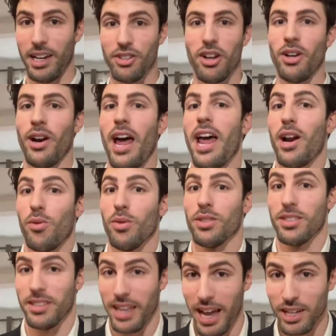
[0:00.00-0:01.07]
event
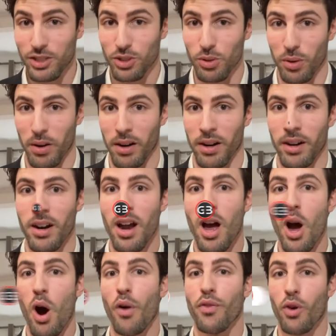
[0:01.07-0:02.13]
organizers attributed the
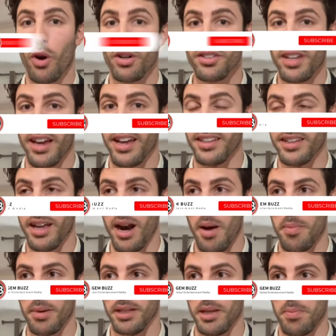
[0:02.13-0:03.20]
attention he received to his
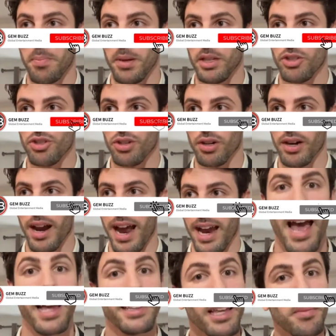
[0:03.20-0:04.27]
own actions,
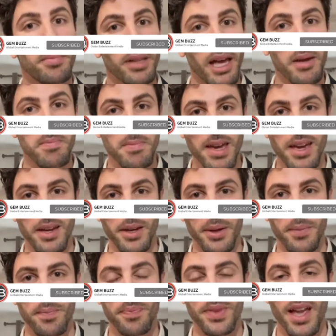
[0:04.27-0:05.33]
claiming that he made the
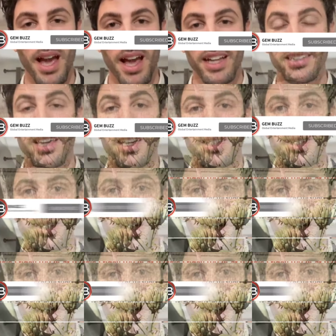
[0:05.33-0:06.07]
event about himself.